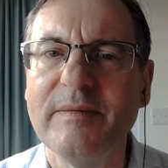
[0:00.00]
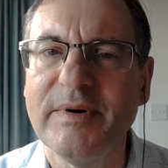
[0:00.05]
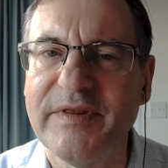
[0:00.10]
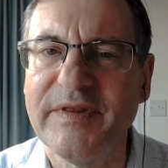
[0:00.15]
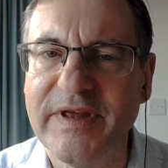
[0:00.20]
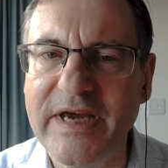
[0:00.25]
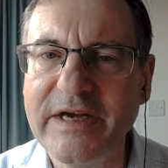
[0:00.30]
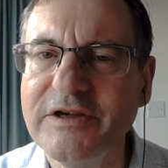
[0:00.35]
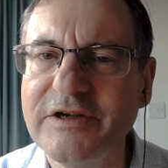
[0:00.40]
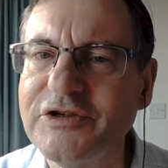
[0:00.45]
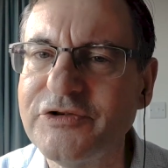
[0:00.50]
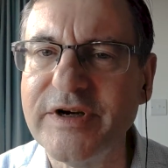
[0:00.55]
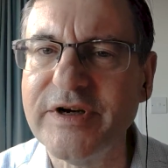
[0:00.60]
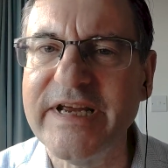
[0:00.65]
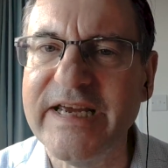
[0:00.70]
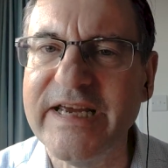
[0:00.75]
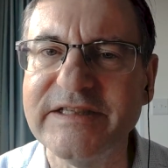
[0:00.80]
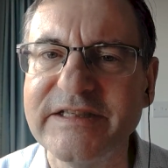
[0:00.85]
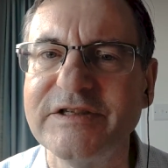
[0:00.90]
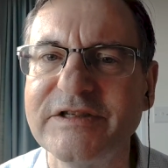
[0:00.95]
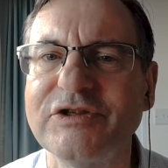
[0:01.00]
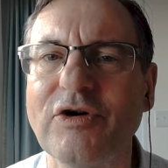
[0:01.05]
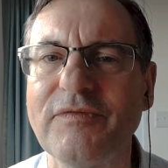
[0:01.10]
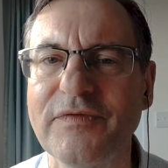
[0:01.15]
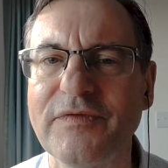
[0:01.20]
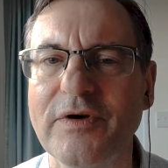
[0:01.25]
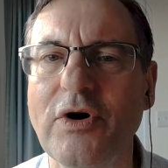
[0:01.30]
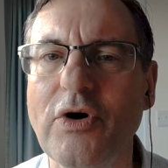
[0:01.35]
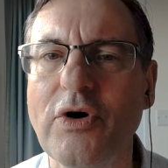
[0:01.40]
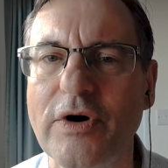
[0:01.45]
but the industry isn't
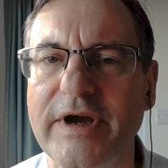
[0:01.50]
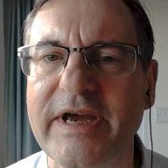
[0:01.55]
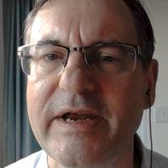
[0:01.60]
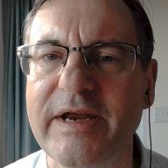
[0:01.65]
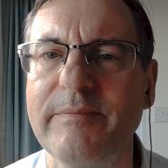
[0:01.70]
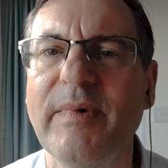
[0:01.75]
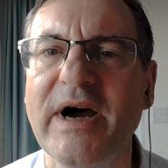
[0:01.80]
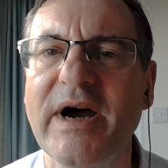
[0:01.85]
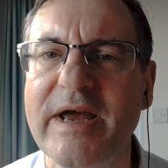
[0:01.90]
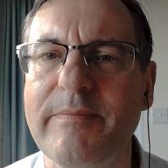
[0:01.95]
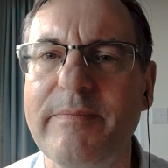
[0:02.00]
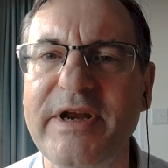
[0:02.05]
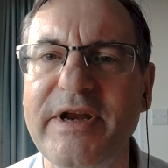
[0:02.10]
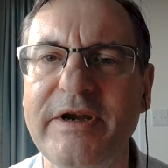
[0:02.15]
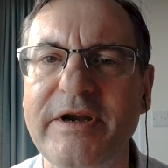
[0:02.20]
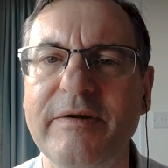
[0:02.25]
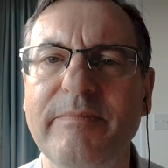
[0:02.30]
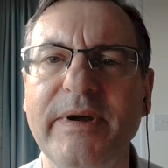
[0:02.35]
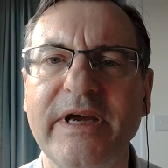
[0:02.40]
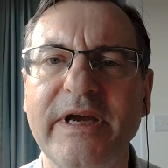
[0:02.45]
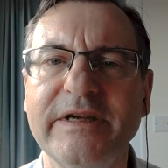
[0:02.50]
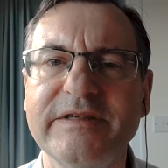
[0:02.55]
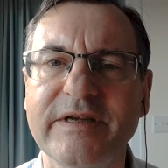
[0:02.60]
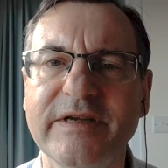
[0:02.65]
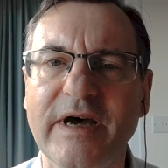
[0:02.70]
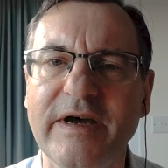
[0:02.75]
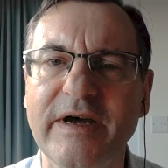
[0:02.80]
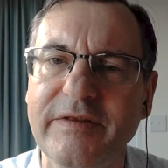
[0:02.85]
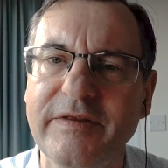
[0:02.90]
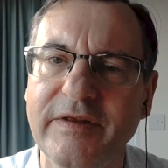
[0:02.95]
off the hook, in my opinion, because
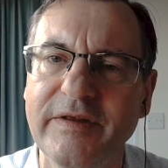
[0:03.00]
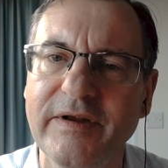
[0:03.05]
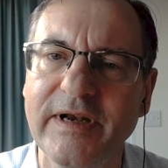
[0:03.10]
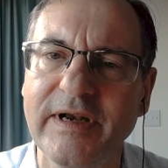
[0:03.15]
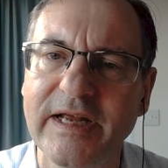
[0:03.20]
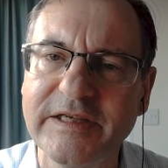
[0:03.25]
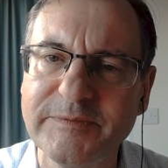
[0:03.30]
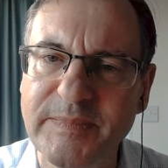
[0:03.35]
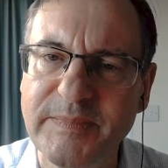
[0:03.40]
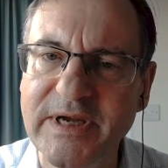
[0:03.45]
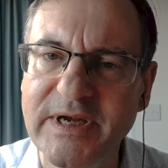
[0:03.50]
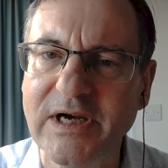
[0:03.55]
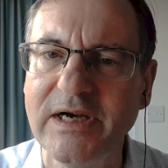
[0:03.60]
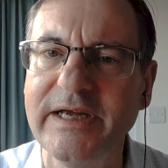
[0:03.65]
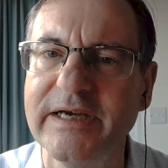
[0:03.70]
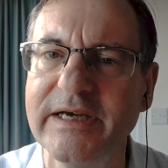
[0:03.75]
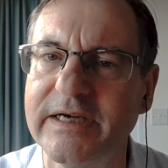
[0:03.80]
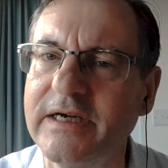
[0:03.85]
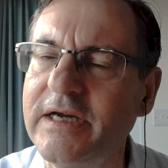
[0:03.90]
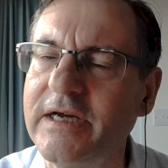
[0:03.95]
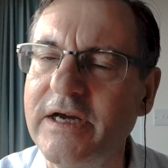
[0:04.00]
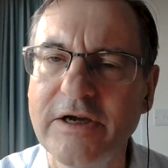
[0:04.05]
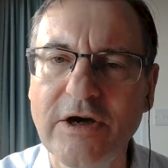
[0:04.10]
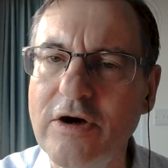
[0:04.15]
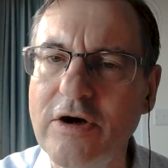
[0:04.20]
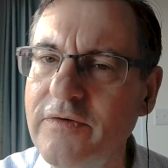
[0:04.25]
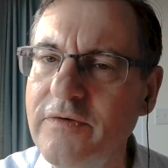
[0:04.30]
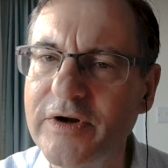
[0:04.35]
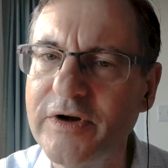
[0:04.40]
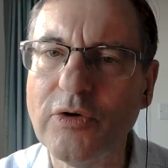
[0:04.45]
I, let's be clear,
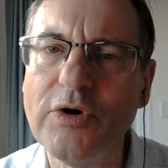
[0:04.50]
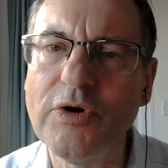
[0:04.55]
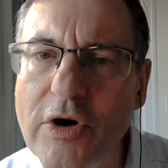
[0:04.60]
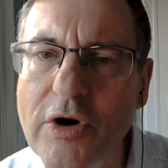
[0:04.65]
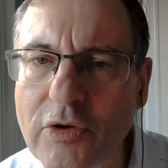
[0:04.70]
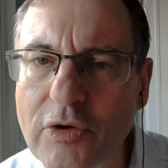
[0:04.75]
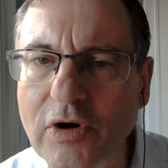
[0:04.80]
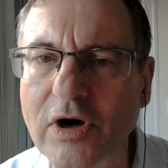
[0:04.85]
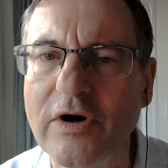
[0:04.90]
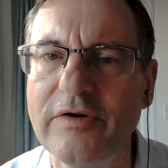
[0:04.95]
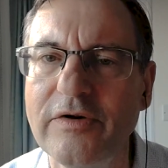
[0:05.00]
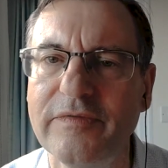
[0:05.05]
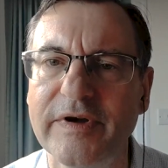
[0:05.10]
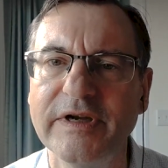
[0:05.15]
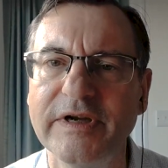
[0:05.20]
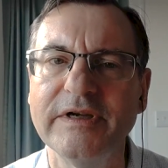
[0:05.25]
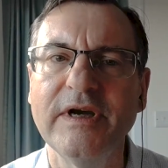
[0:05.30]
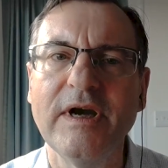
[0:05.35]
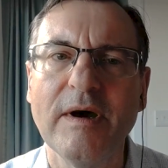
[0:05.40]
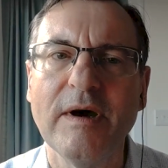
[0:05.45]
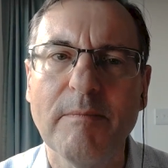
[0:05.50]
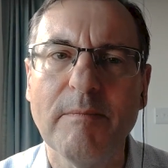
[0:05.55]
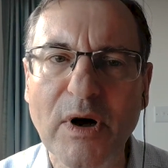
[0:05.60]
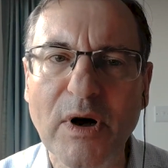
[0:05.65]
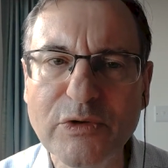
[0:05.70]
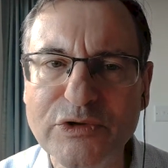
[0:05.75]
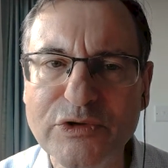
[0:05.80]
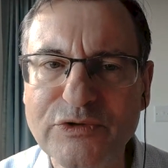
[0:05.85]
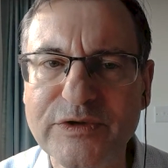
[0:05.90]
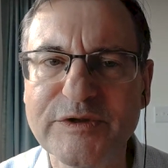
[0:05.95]
COVID or no COVID,
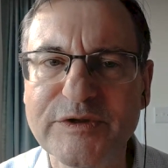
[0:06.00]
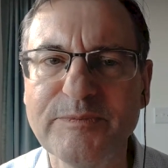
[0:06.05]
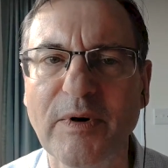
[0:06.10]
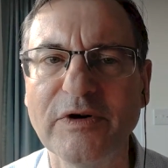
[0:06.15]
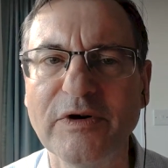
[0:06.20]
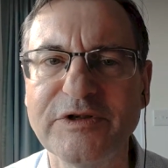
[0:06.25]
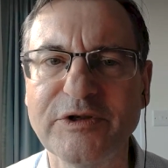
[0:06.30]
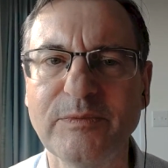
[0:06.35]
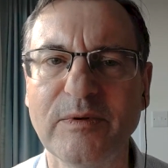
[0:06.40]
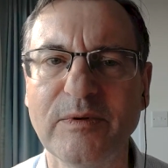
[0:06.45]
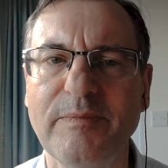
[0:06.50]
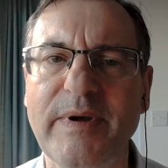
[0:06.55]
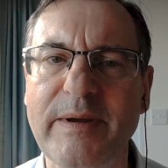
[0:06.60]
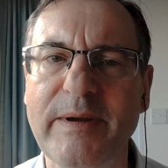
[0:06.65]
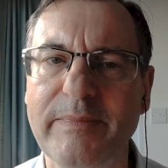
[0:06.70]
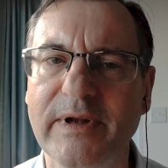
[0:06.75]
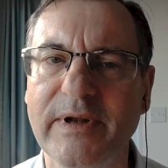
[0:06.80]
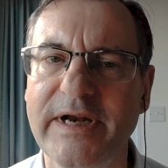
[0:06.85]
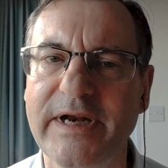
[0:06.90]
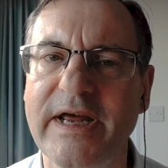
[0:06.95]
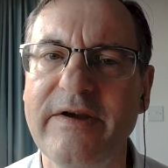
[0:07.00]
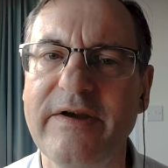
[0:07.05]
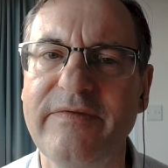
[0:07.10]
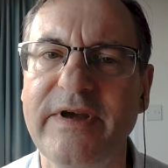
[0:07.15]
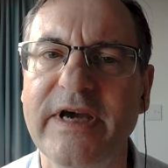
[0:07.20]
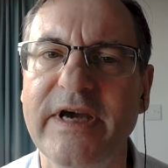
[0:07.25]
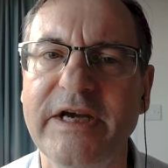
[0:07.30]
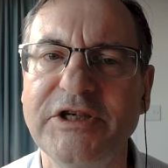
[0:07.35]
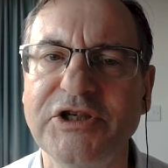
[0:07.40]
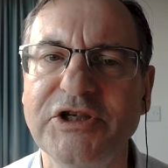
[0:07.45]
most responsible people in
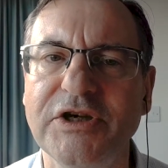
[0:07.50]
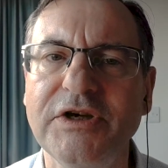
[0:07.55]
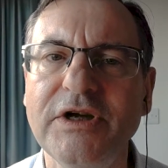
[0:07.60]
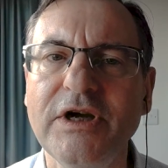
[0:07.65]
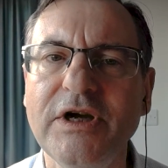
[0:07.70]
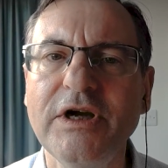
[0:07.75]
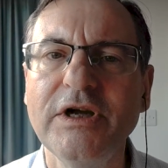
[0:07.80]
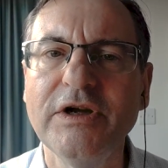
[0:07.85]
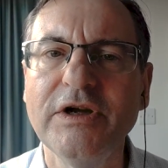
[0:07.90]
aviation